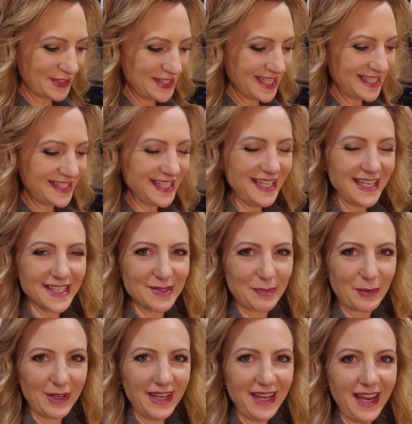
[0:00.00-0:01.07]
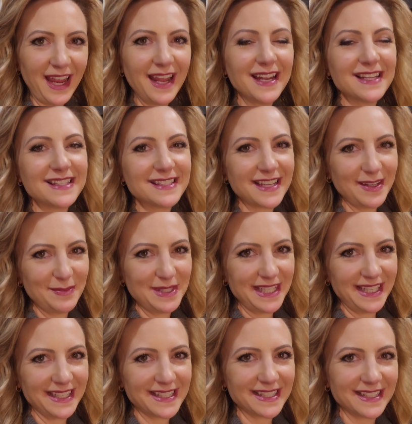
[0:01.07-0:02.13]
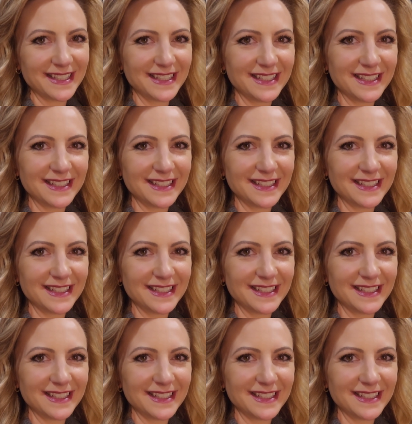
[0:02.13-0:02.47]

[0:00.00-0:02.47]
all dusted, it's pretty, and it's time to eat.